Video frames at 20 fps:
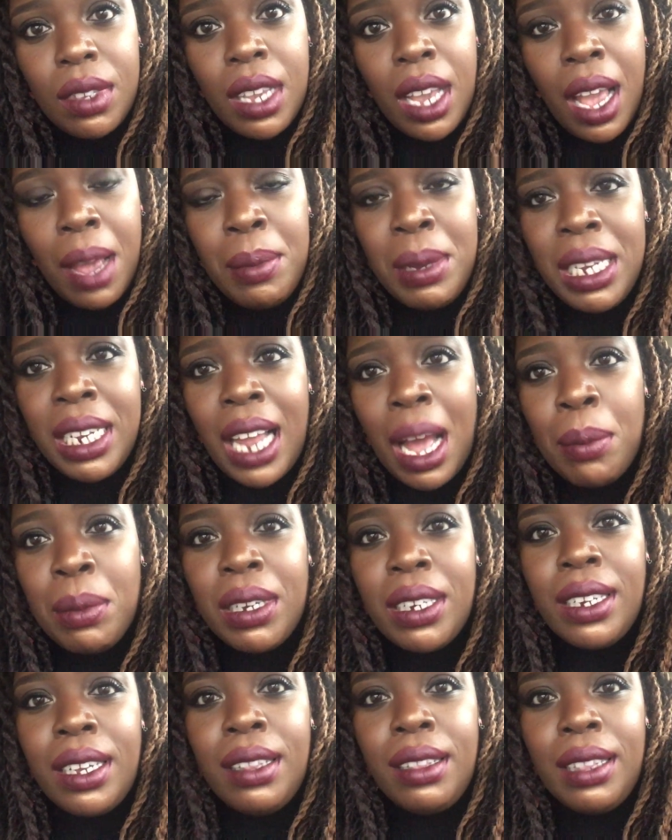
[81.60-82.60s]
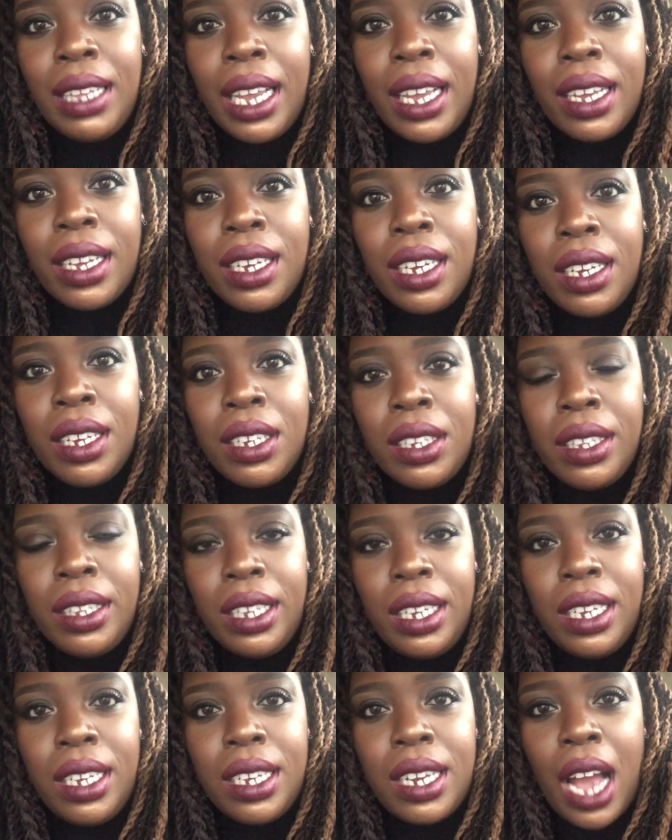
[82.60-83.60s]
I mean, I'm gonna link
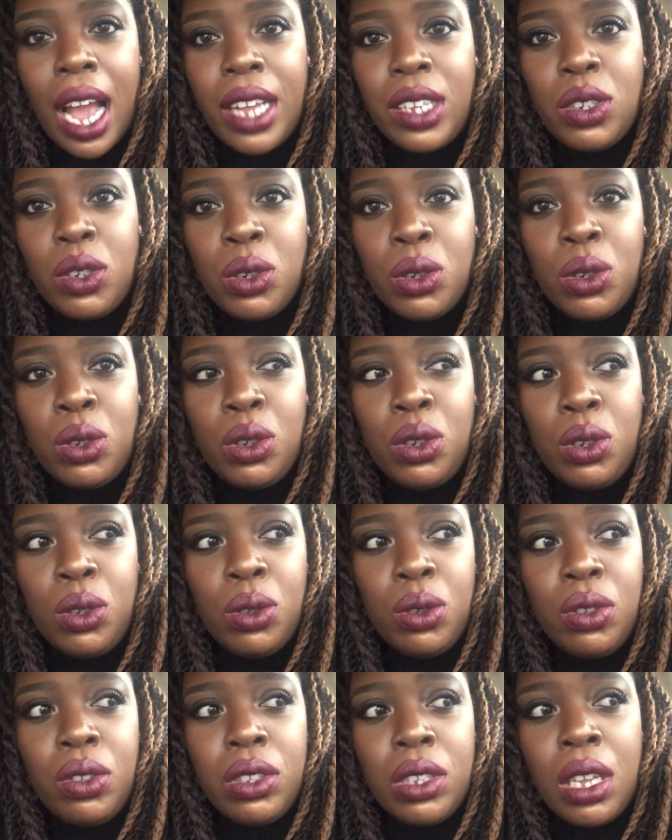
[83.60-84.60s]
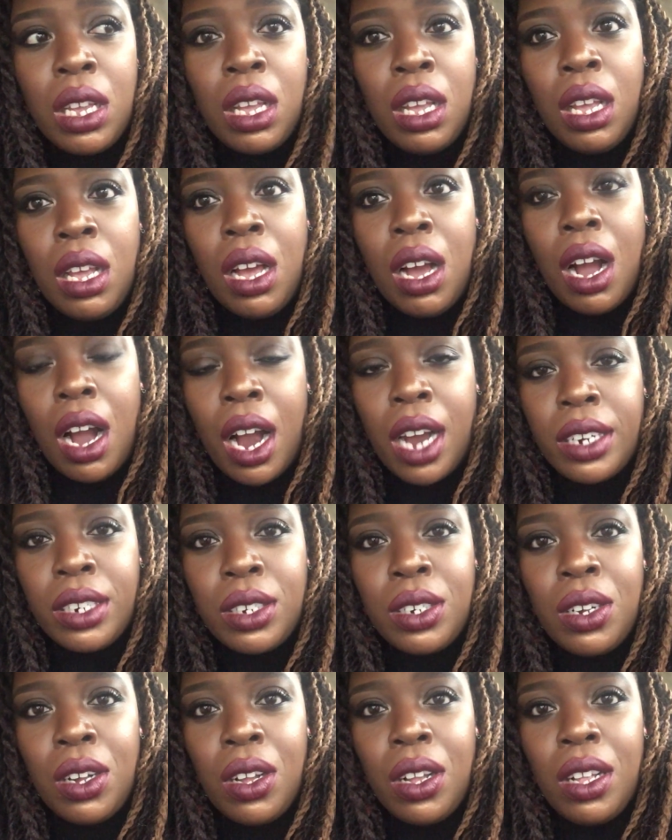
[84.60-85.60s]
the Kitro News
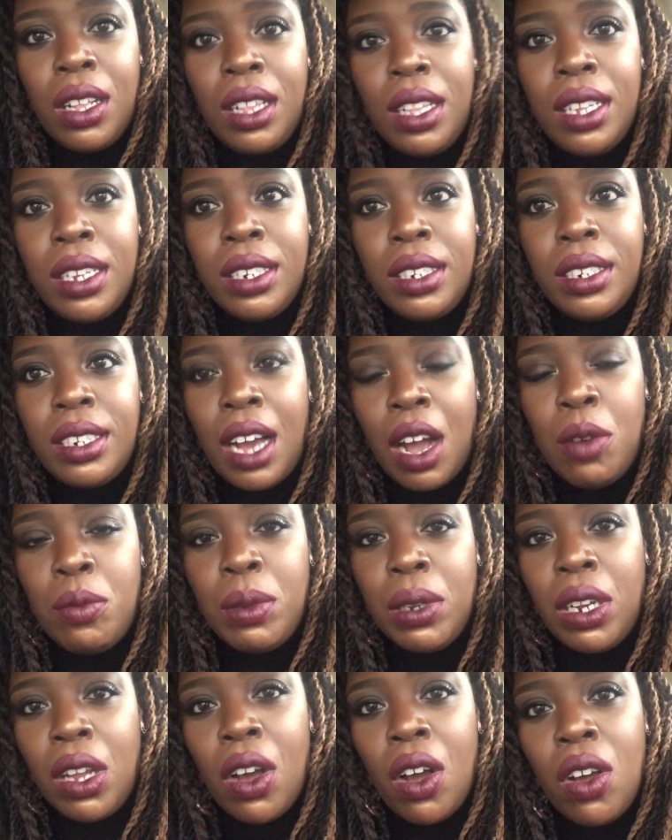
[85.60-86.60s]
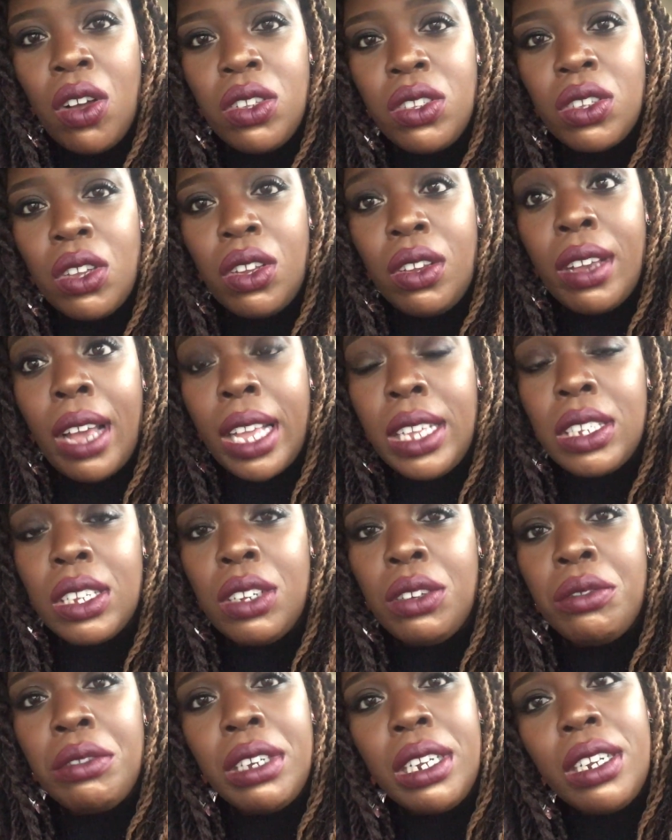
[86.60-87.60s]
article down below so you guys
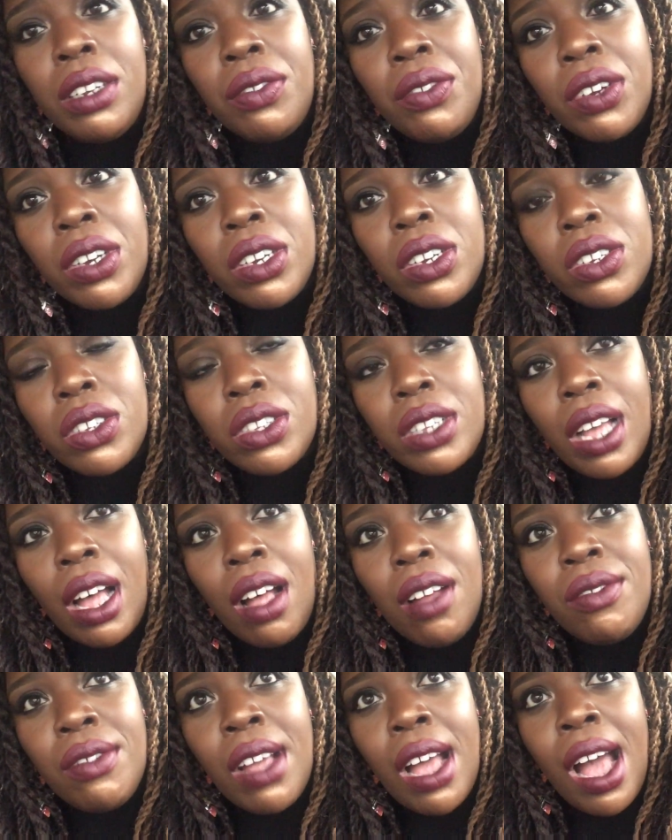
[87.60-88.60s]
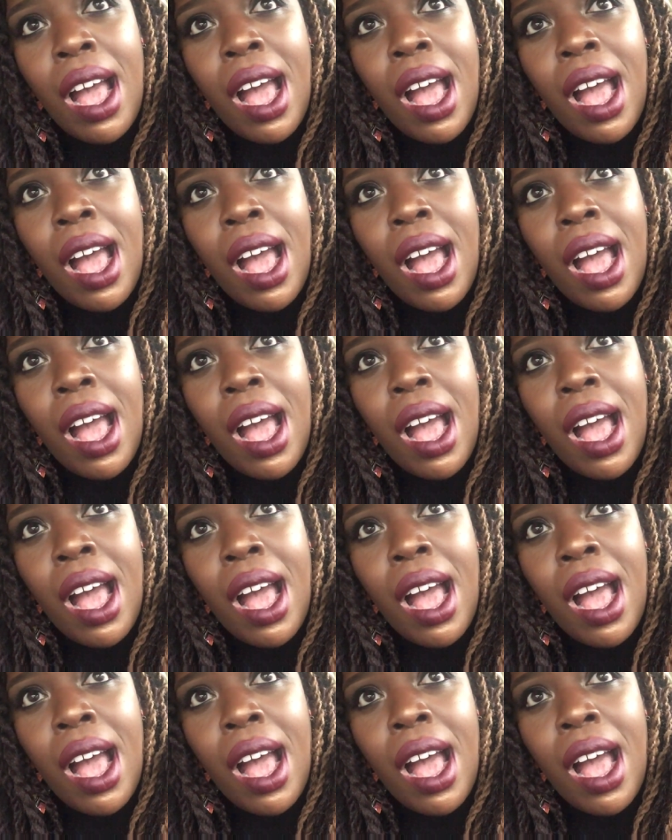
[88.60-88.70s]
can read it for yourself.